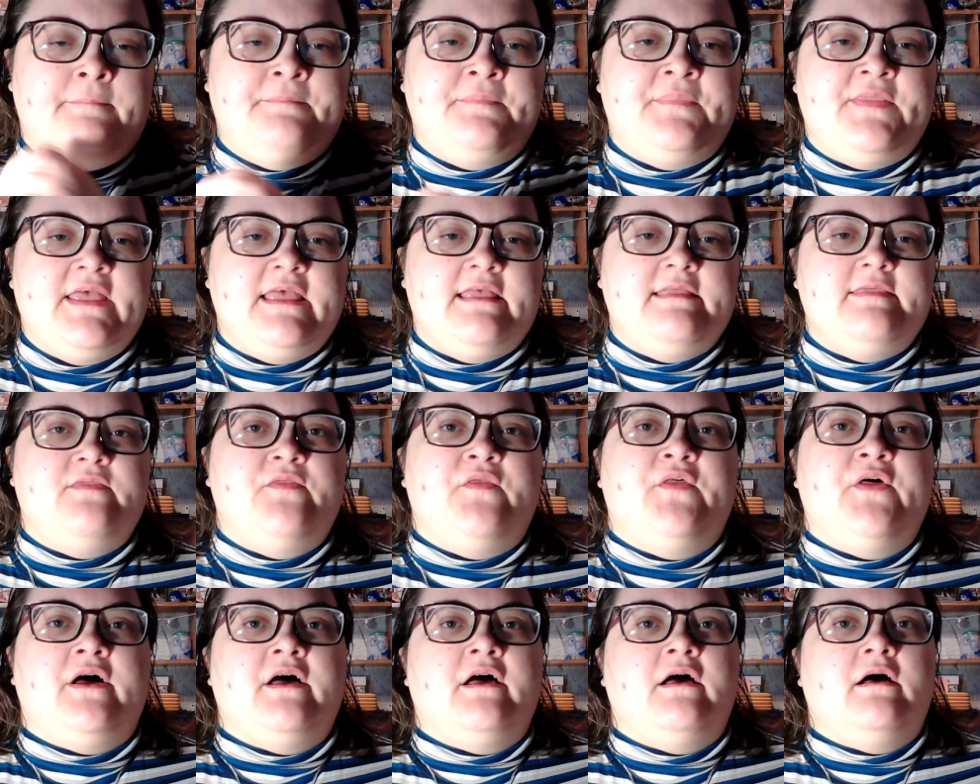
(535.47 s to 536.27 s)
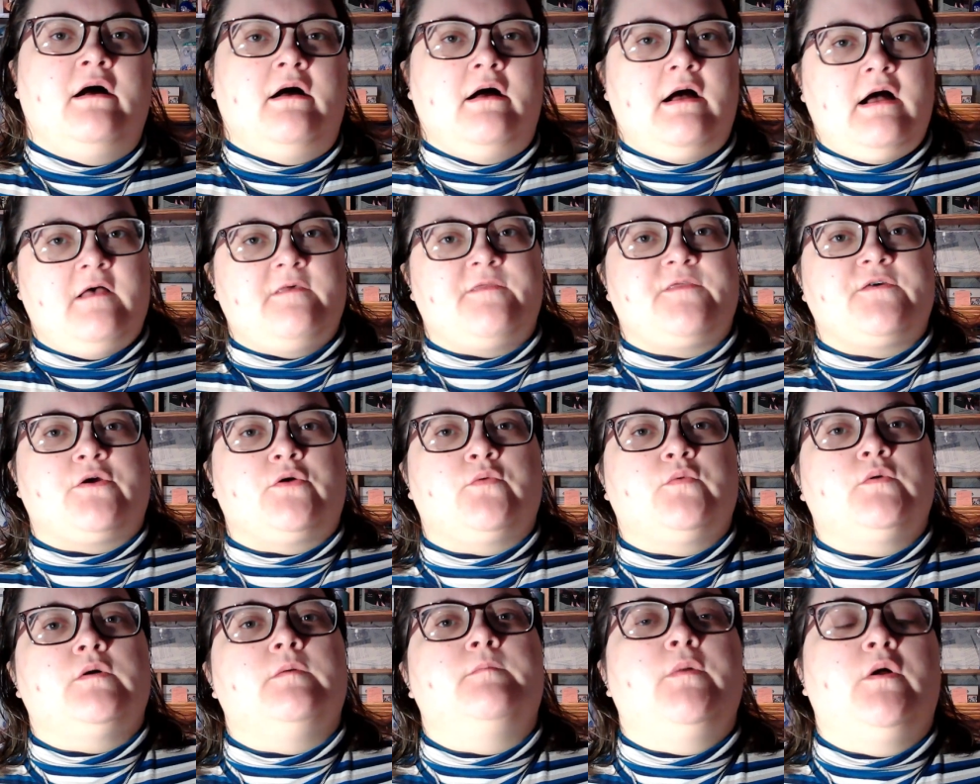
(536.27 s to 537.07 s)
then the author
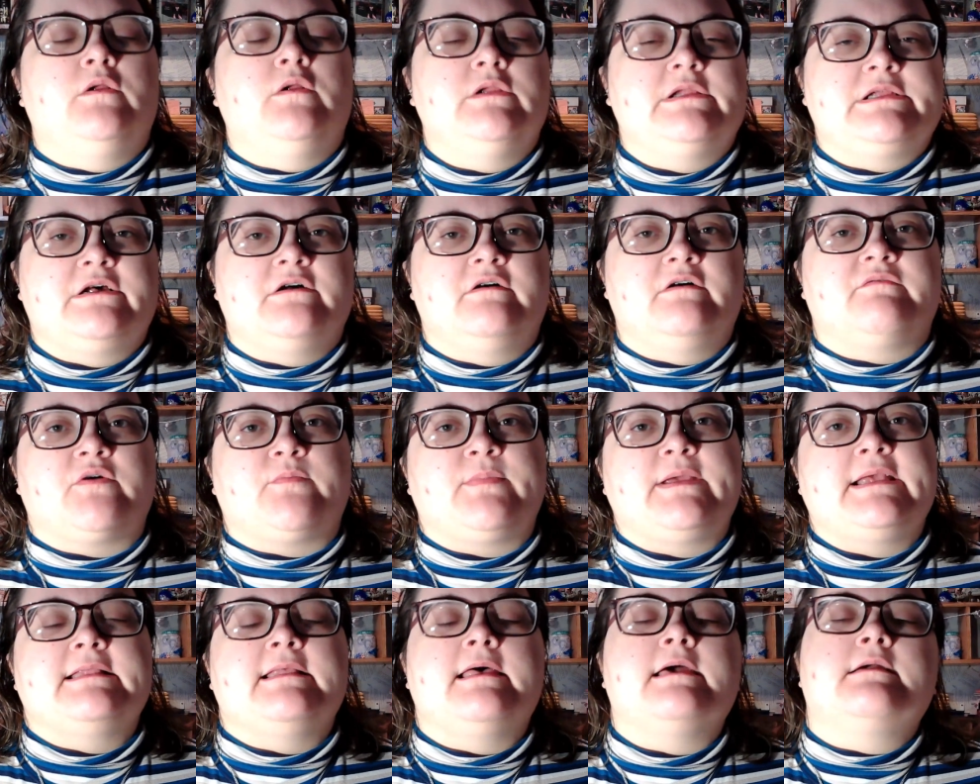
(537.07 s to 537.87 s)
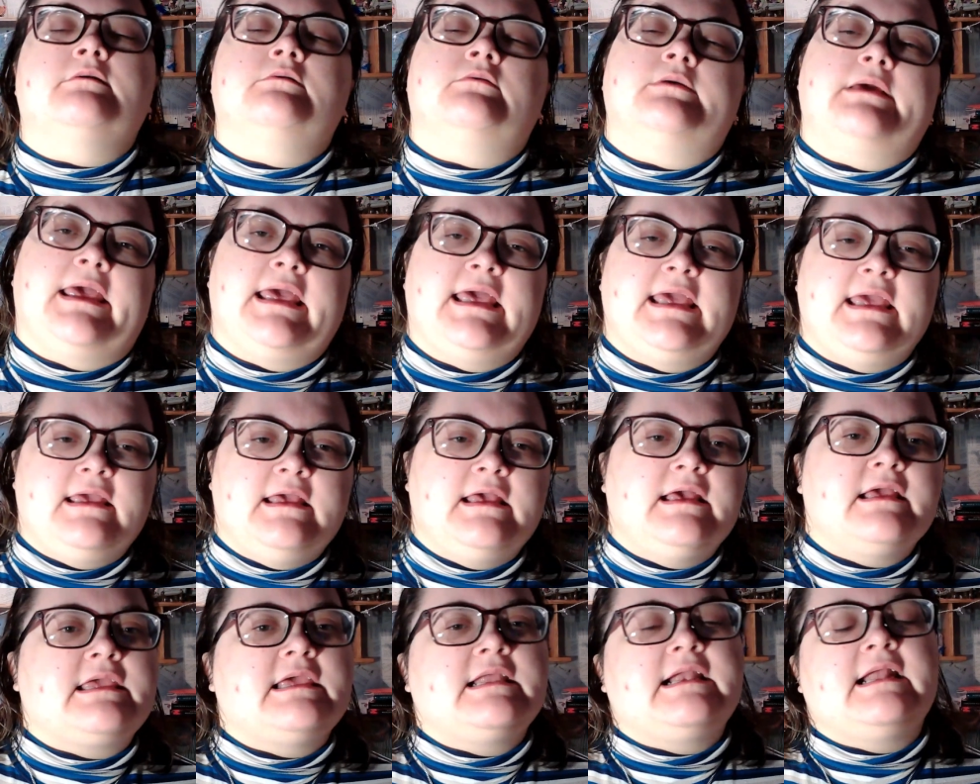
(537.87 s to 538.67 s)
will mold it over, being like,
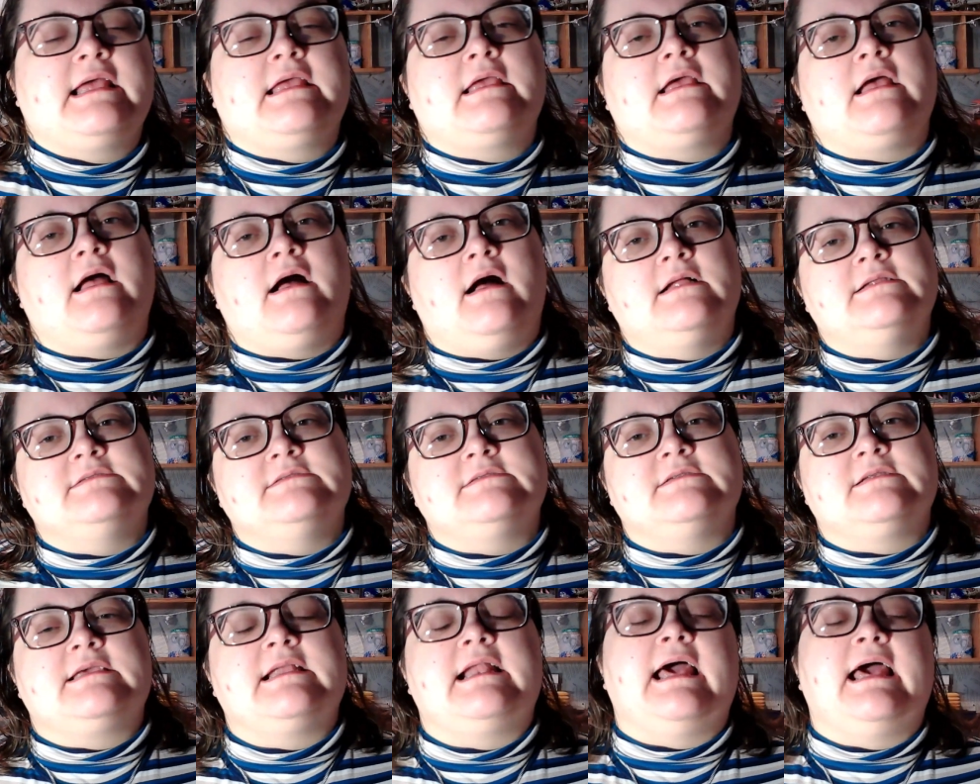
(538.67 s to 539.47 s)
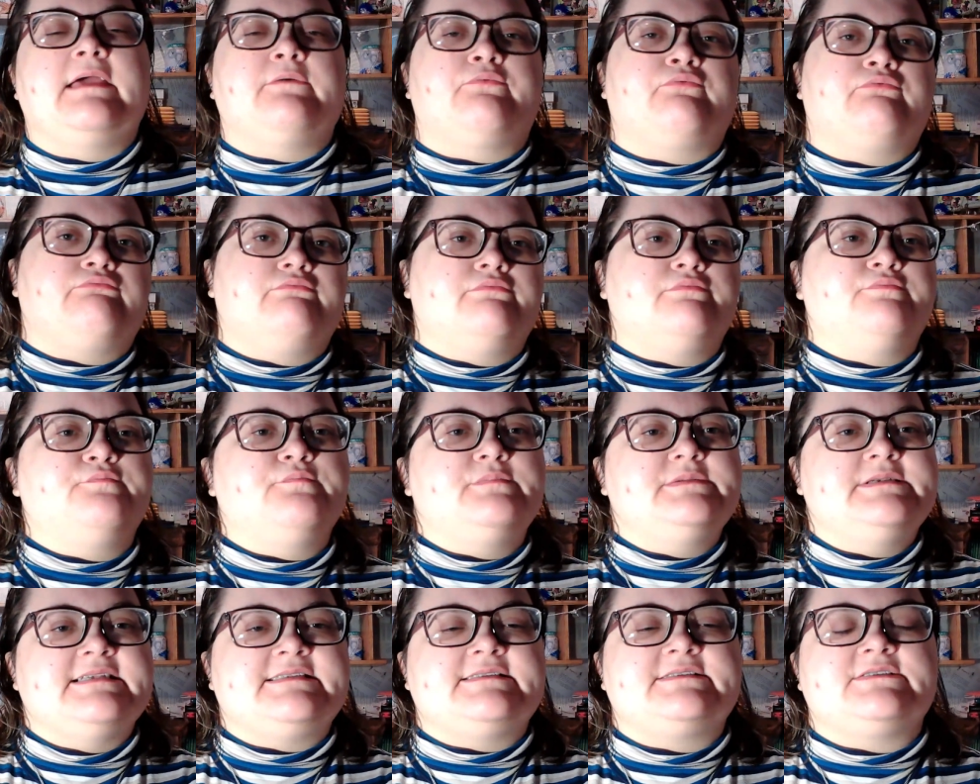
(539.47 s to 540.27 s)
okay, can I
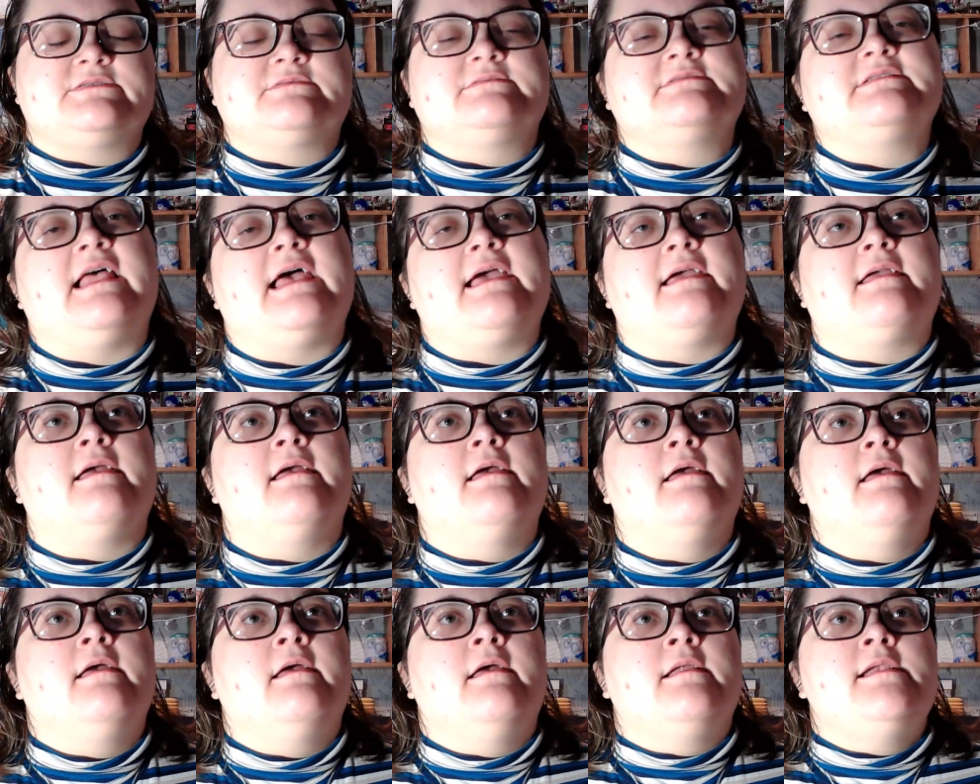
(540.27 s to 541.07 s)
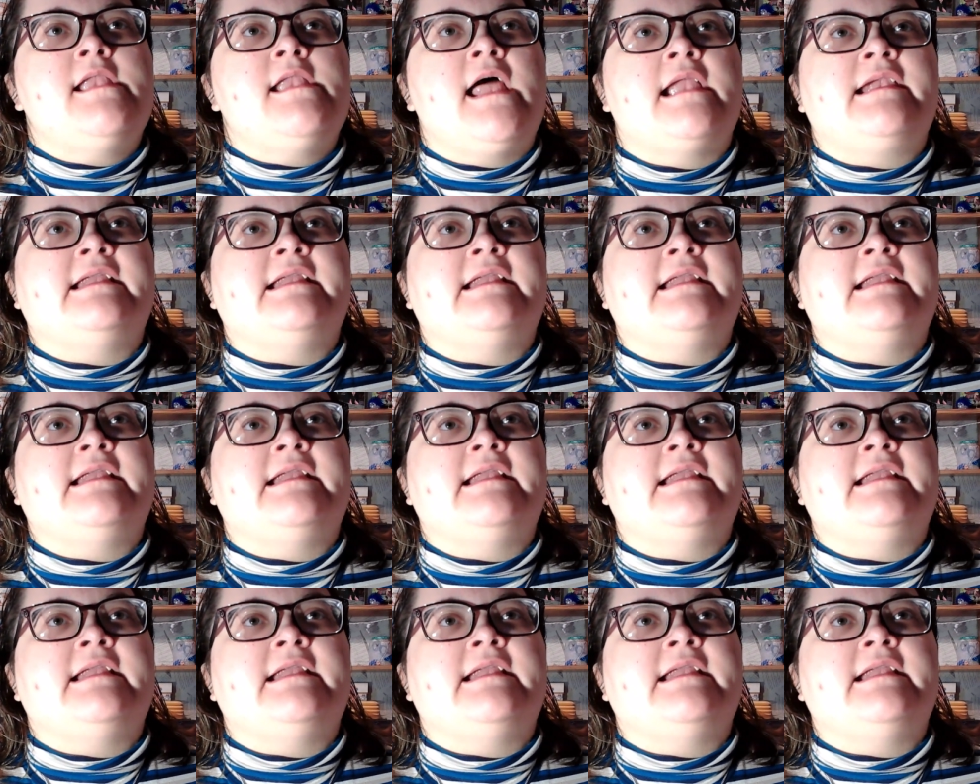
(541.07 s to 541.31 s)
just, like, not